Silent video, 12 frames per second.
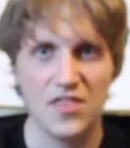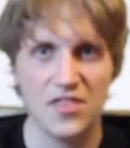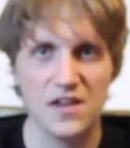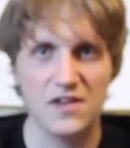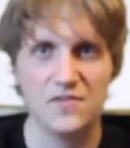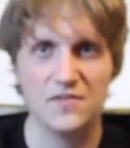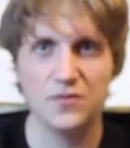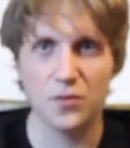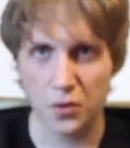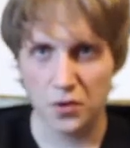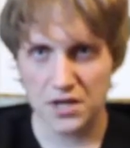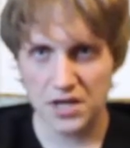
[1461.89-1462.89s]
I think,
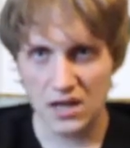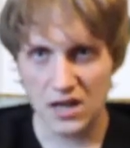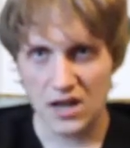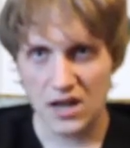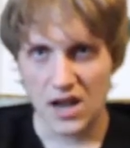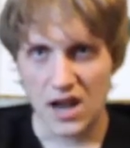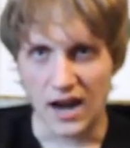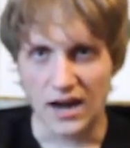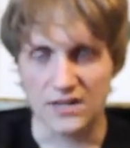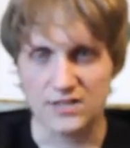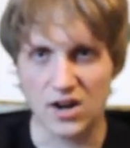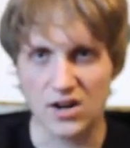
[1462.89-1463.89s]
40,
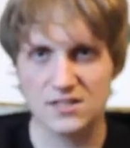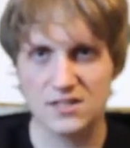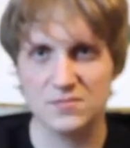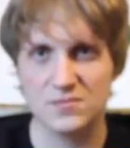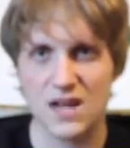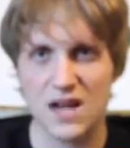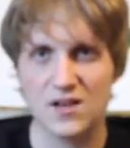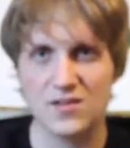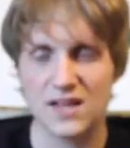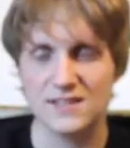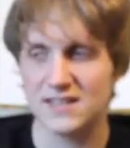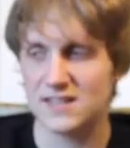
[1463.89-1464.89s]
and I talked him
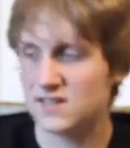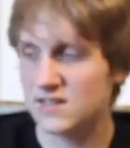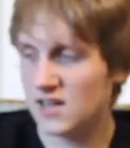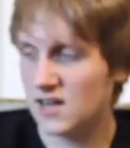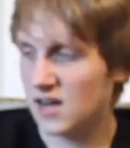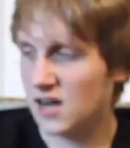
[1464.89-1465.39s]
down. I said